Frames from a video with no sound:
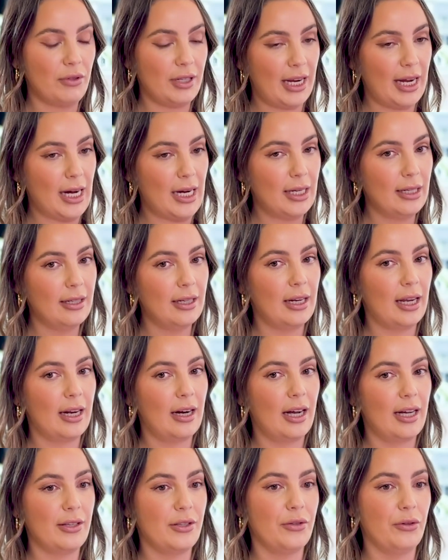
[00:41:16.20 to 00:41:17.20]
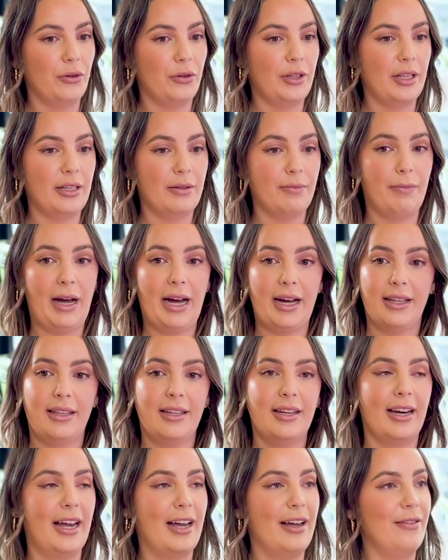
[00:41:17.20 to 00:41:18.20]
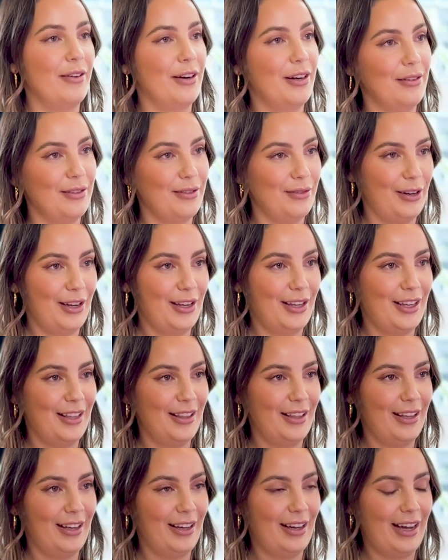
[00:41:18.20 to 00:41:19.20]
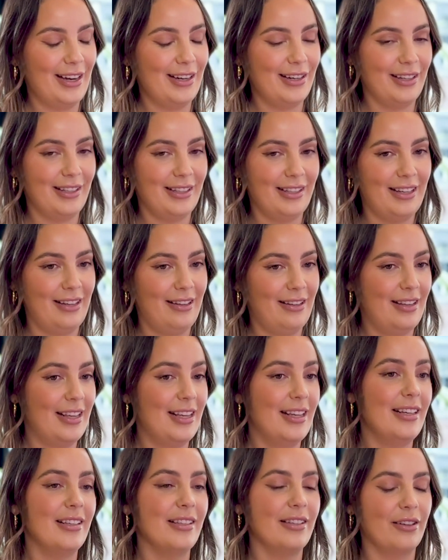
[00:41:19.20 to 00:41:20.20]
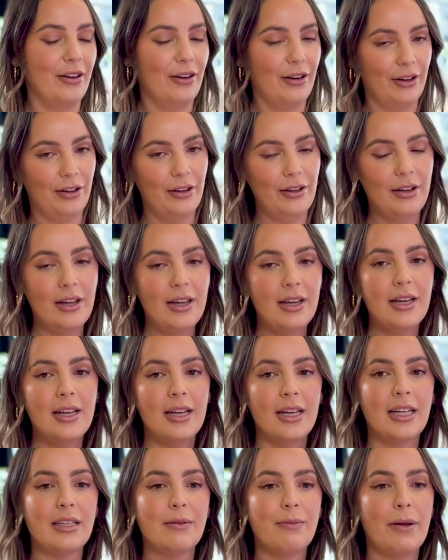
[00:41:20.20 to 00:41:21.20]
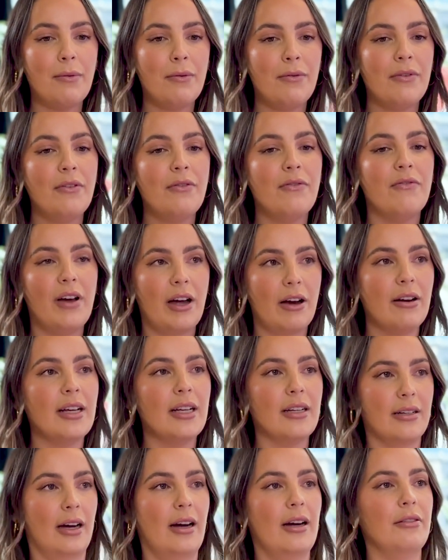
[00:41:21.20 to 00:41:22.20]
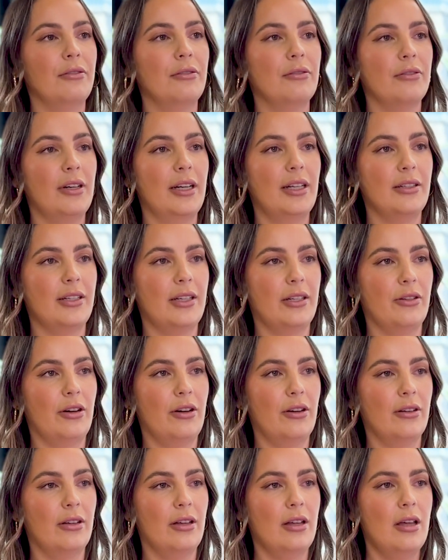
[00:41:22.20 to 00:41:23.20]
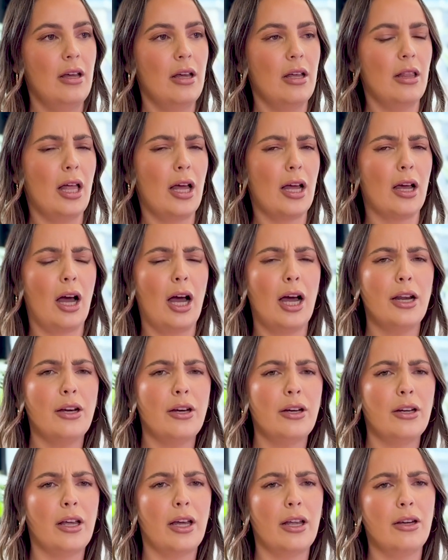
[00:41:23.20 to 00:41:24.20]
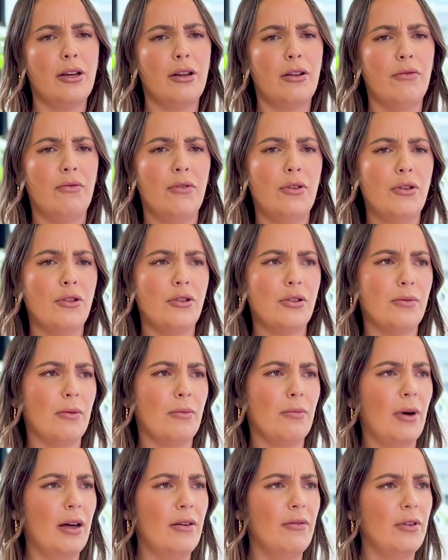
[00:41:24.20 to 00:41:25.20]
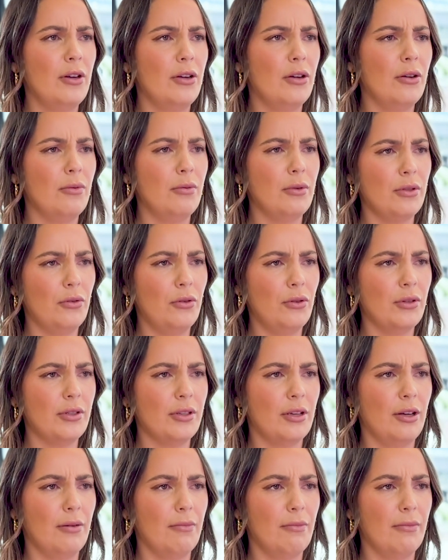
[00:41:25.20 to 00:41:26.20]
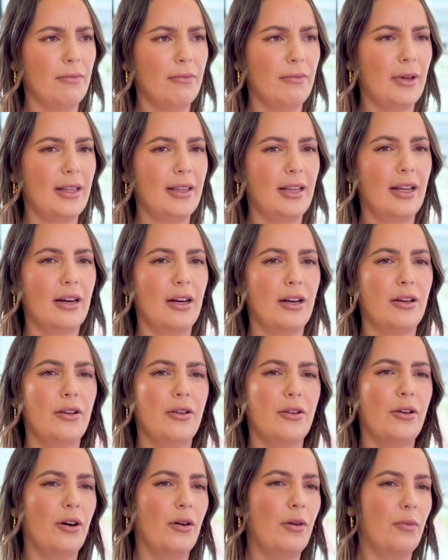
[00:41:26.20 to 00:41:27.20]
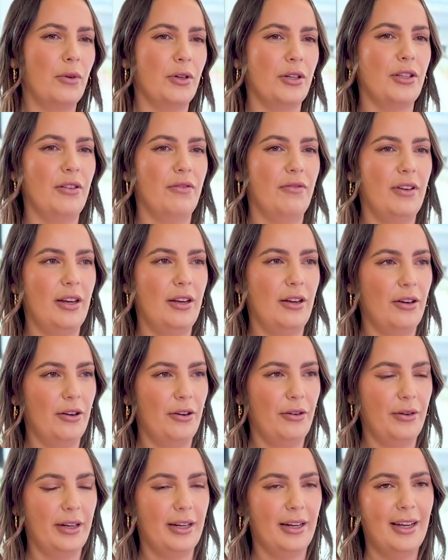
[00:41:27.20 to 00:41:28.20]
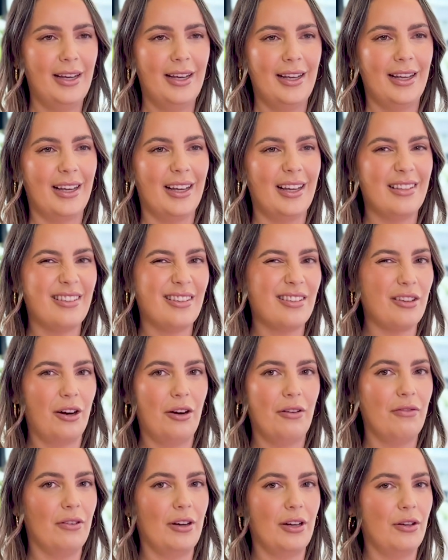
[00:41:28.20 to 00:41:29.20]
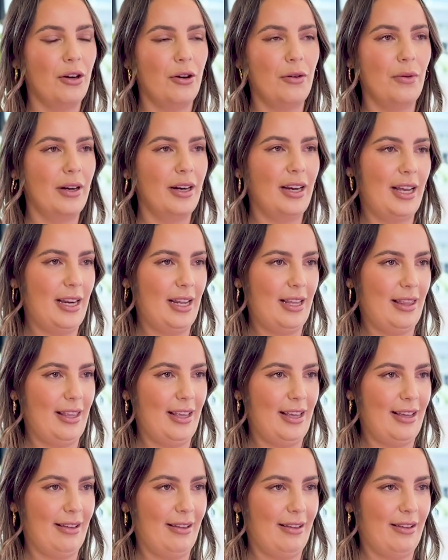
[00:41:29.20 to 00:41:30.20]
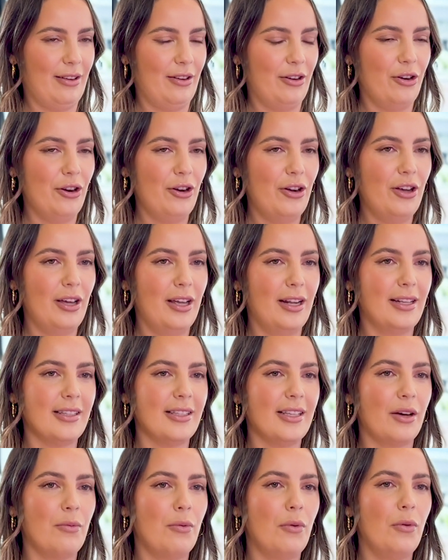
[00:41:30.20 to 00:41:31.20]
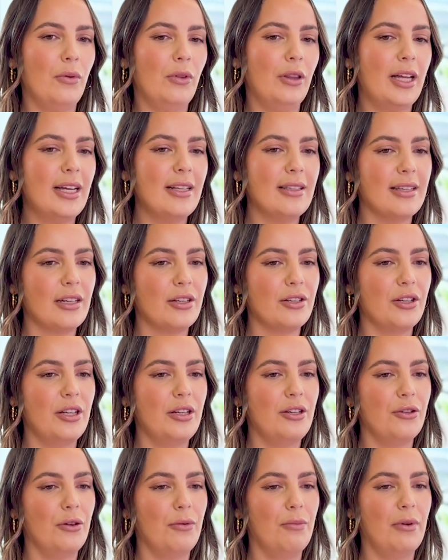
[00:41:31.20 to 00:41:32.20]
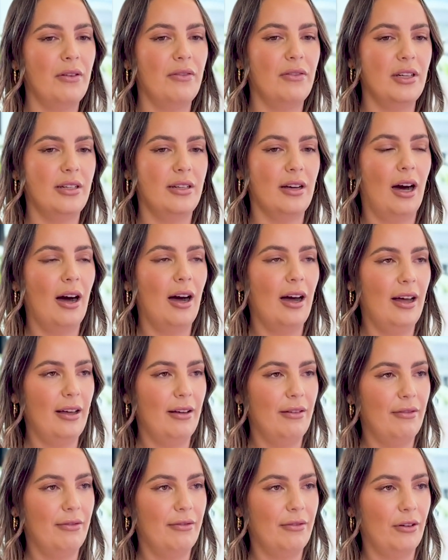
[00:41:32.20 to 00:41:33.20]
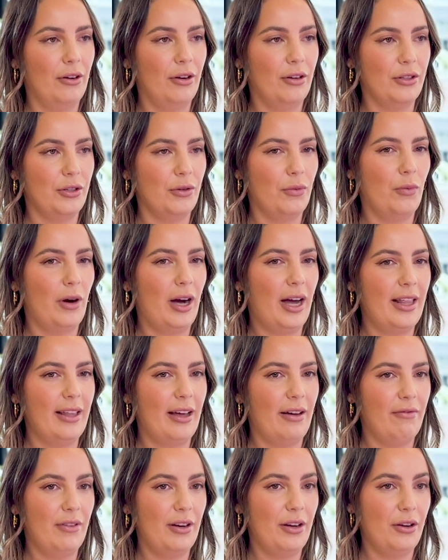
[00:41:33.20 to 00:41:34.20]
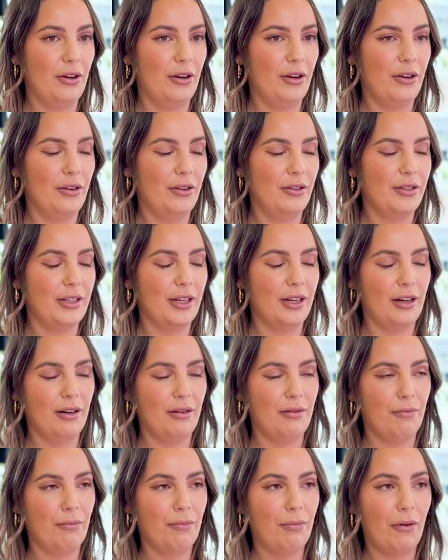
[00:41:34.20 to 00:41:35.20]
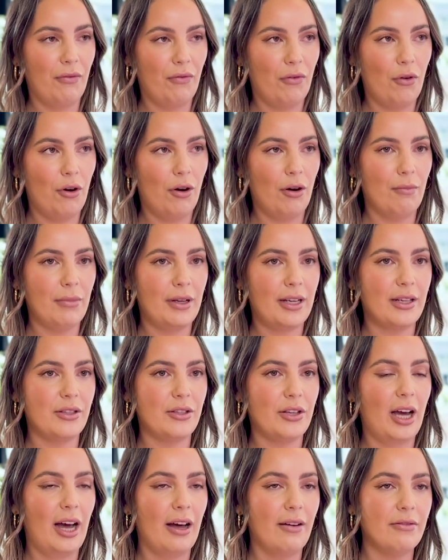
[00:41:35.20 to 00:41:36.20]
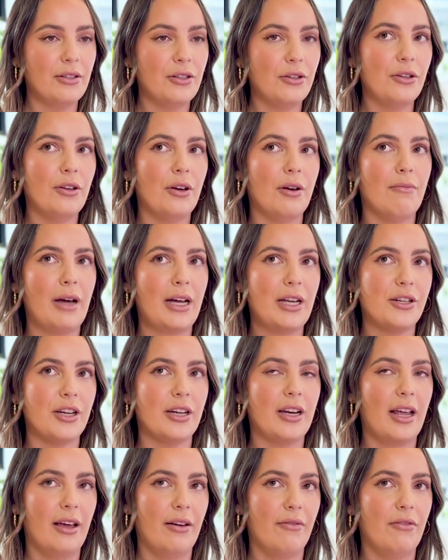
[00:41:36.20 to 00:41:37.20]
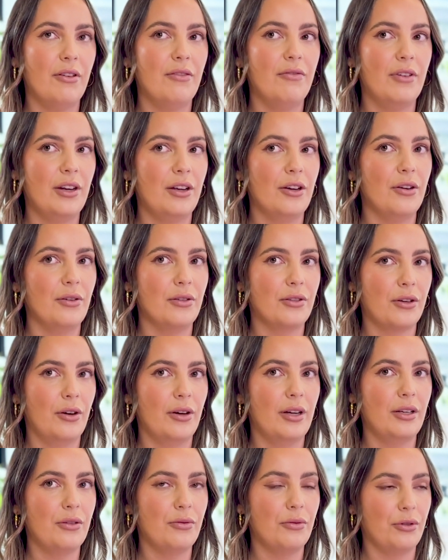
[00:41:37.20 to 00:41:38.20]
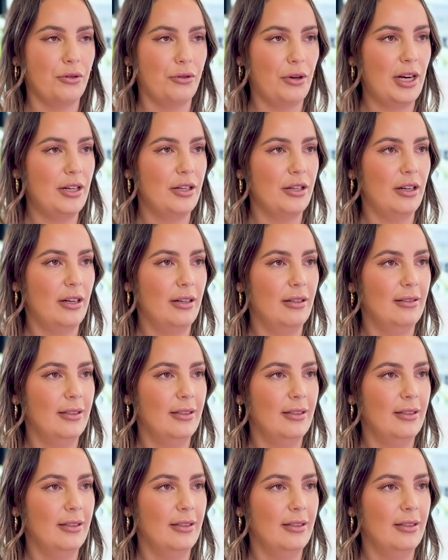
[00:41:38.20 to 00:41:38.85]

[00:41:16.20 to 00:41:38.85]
down, and I saw this back in the day when I was working at the agency years ago, is people feel very entitled around TikTok. Like, I didn't get any views, but my video was awesome. And then I go and watch the video and it's just offering no one anything, you know? And it's like, well, let's actually do a bit of a dive onto why that video didn't perform, because you have to imagine every video is going to a stranger.